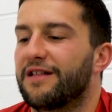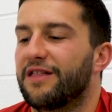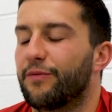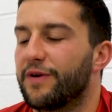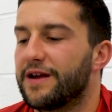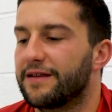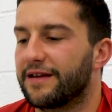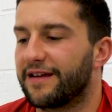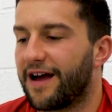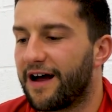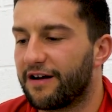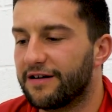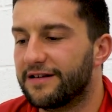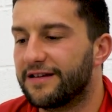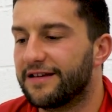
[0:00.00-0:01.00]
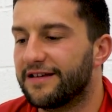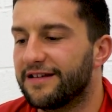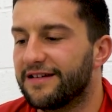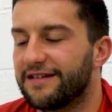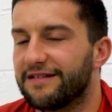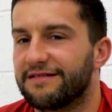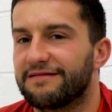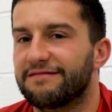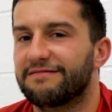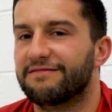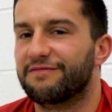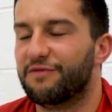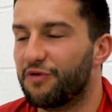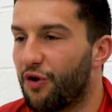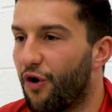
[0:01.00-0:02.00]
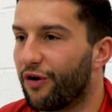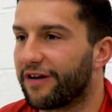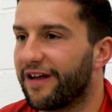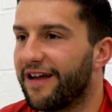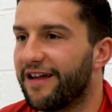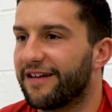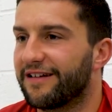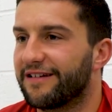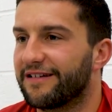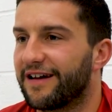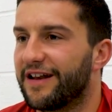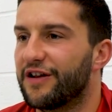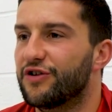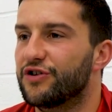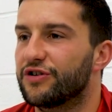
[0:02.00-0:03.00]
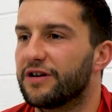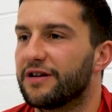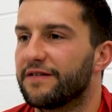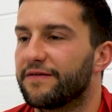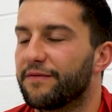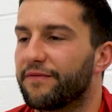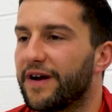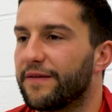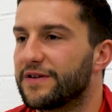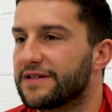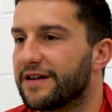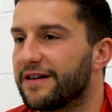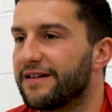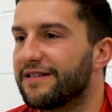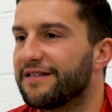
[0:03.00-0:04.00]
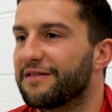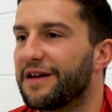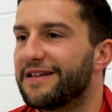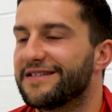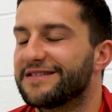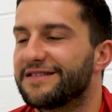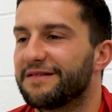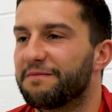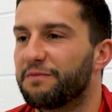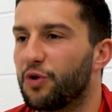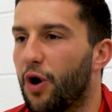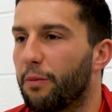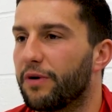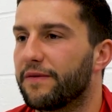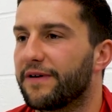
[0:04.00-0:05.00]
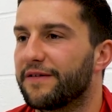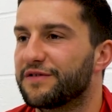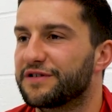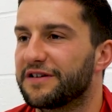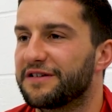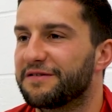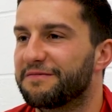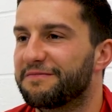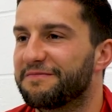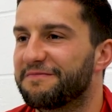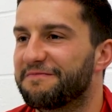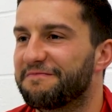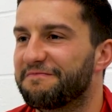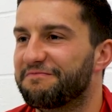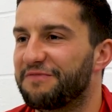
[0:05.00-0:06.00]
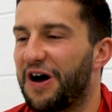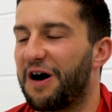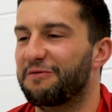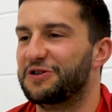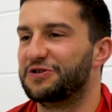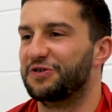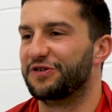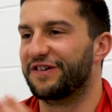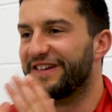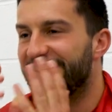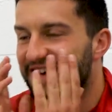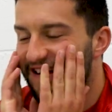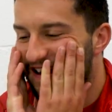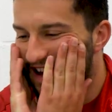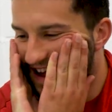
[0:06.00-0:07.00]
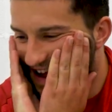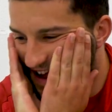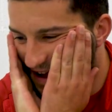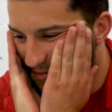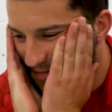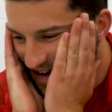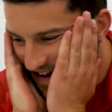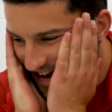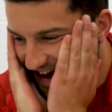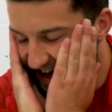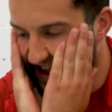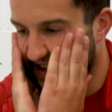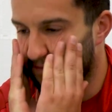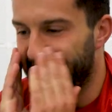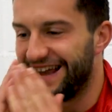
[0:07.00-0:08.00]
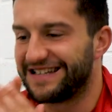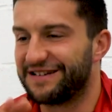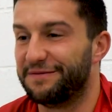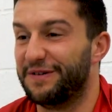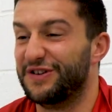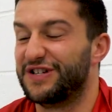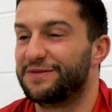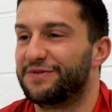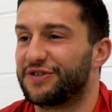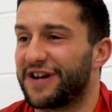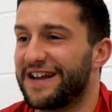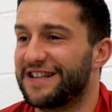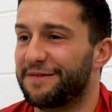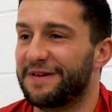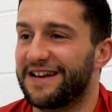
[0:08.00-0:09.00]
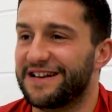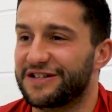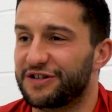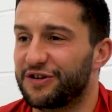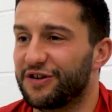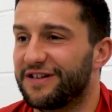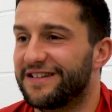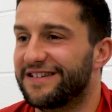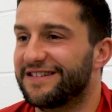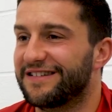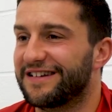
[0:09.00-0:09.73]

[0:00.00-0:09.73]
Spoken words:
The way to guarantee not getting an injury from five-a-side is to not play five-a-side. No, I'm just joking. I think the best thing would be just trying to be in as good